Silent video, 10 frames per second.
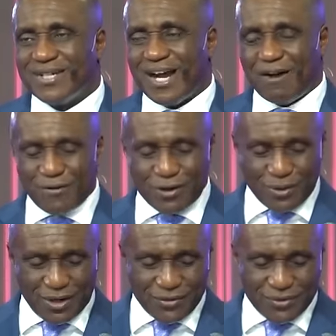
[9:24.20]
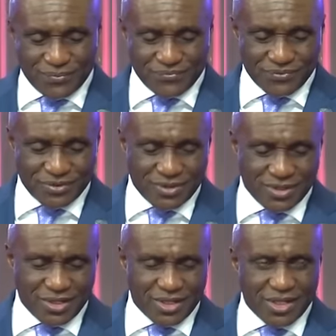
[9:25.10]
Avoid what?
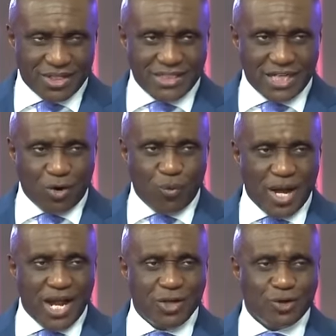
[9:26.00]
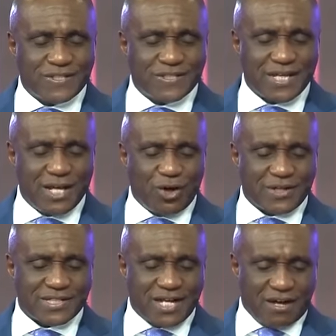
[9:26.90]
The way you see
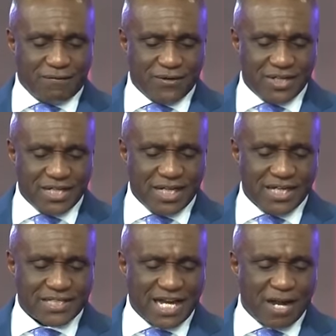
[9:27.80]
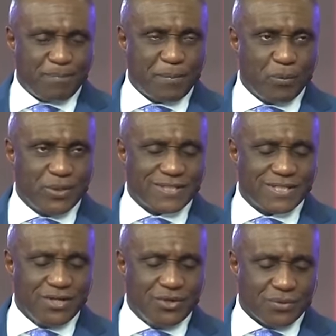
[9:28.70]
yourself is how people will
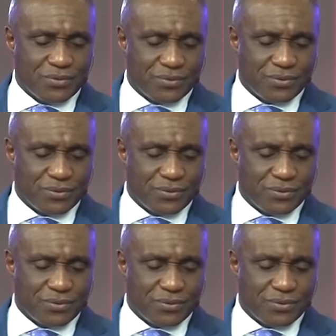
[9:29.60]
see you.